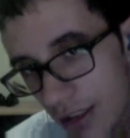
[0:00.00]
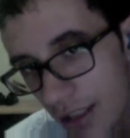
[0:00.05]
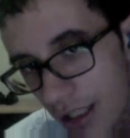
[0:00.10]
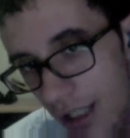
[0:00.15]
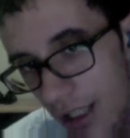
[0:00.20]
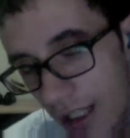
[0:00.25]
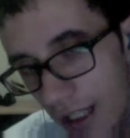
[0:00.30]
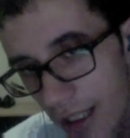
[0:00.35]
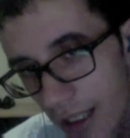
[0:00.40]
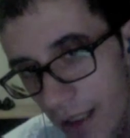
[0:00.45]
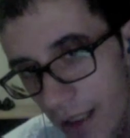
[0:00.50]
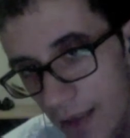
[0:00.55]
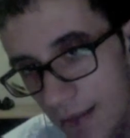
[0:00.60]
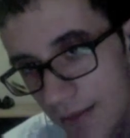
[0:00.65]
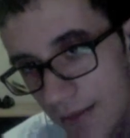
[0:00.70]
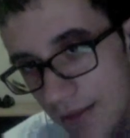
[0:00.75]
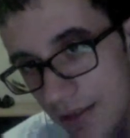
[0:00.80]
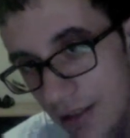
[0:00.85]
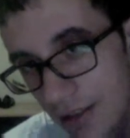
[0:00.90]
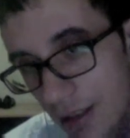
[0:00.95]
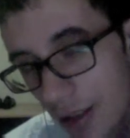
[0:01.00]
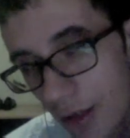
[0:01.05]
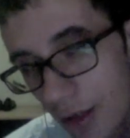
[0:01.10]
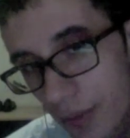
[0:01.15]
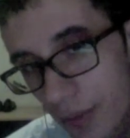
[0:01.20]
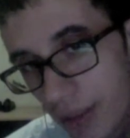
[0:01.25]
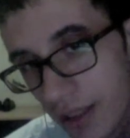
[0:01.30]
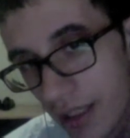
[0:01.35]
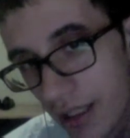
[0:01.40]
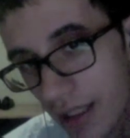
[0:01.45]
And they all
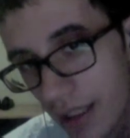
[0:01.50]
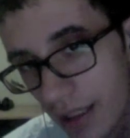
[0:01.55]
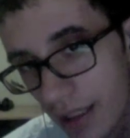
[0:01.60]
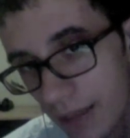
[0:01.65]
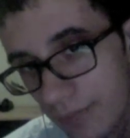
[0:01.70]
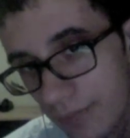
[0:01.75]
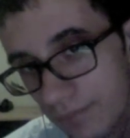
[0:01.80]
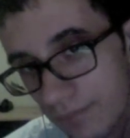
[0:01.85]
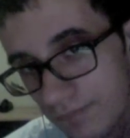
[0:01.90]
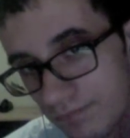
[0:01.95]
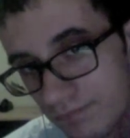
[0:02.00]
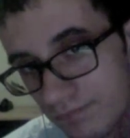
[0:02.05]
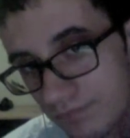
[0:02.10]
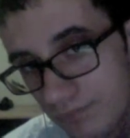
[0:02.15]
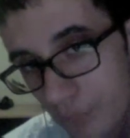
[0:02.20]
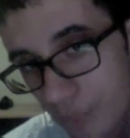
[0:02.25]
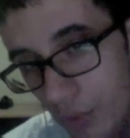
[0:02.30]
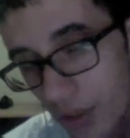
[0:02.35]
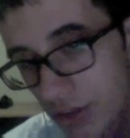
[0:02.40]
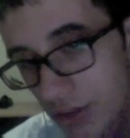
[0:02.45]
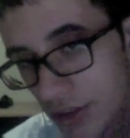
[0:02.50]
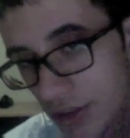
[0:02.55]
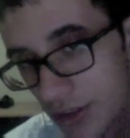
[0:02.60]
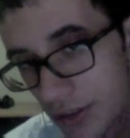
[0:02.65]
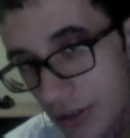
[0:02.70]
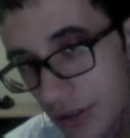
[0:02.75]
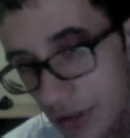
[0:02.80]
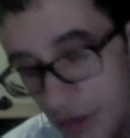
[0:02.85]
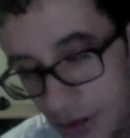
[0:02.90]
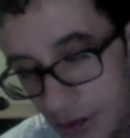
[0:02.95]
became
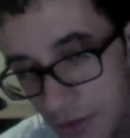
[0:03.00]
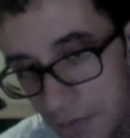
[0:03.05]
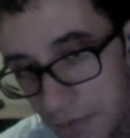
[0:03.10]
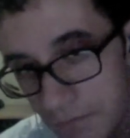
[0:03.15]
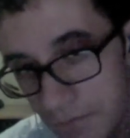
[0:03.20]
presidents.